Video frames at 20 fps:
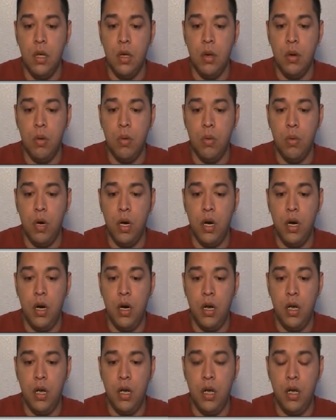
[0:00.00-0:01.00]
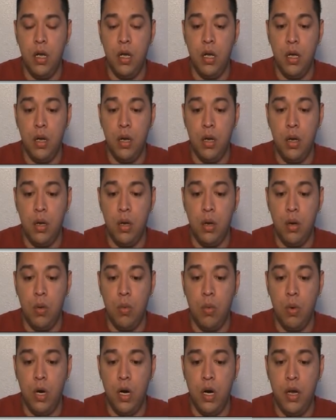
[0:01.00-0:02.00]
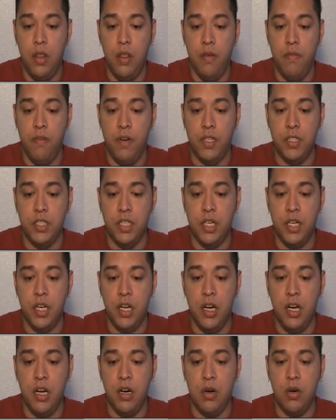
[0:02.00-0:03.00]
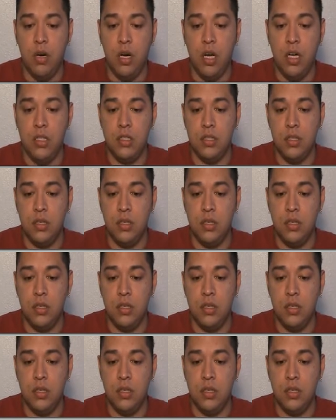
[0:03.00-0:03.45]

where the function cannot cross.